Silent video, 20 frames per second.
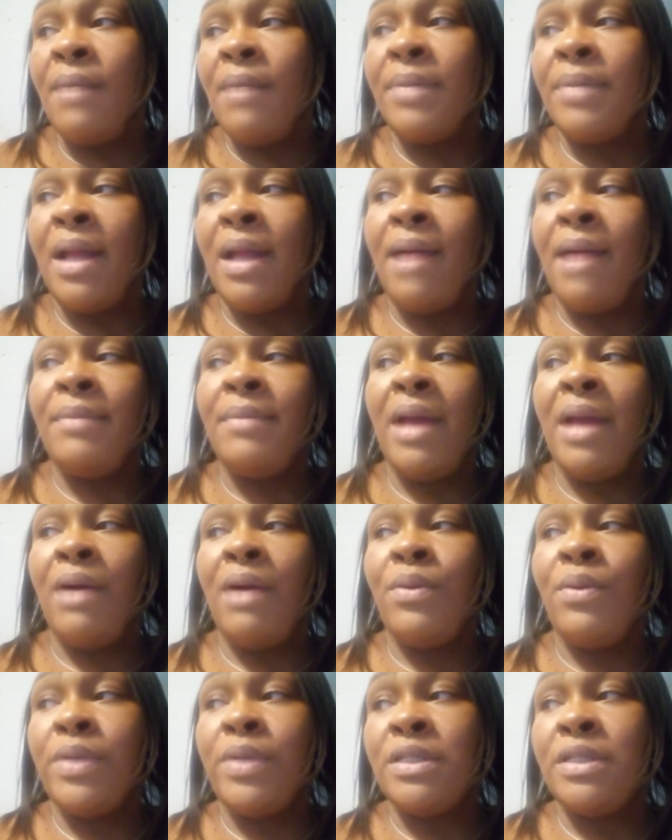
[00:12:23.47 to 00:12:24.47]
But I'm not
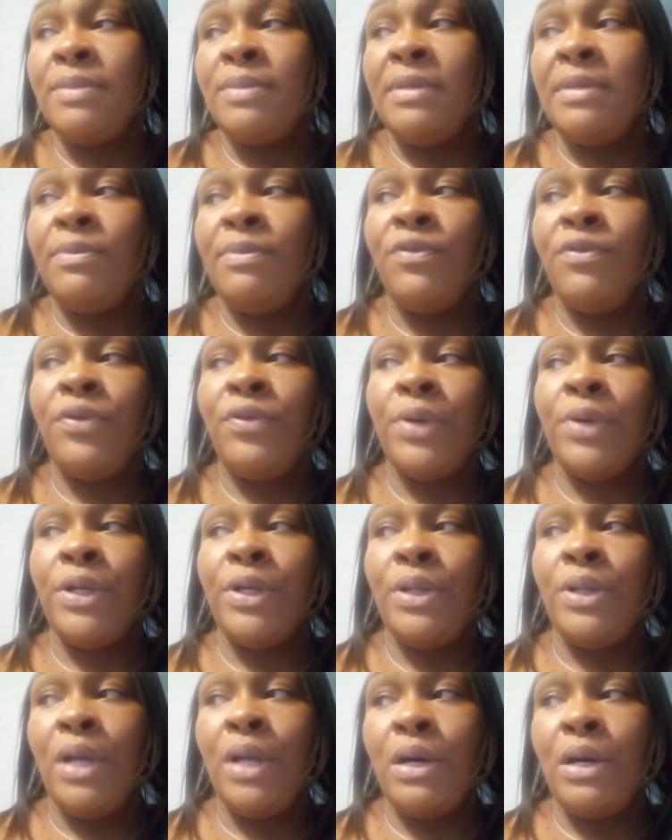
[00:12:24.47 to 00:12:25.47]
going to be before
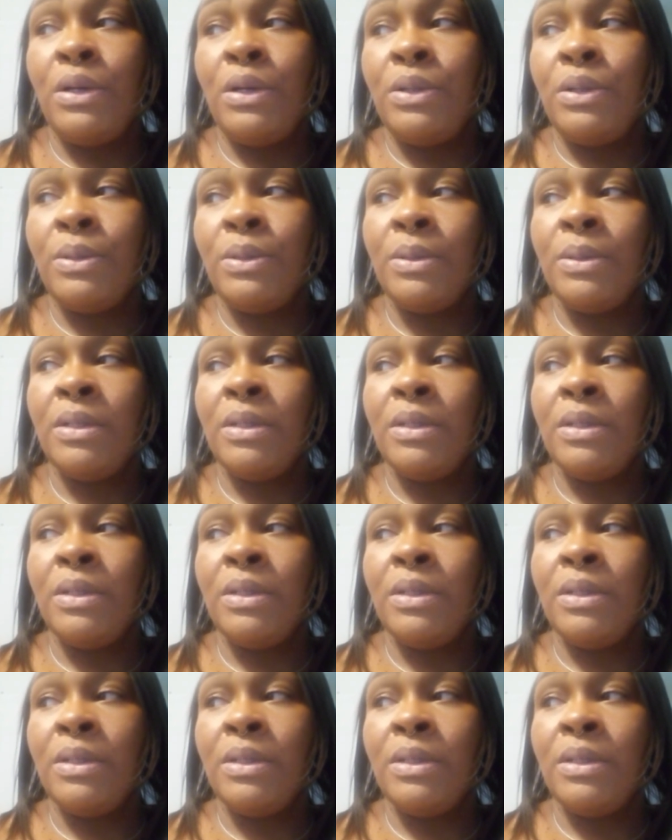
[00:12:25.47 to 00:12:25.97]
you long.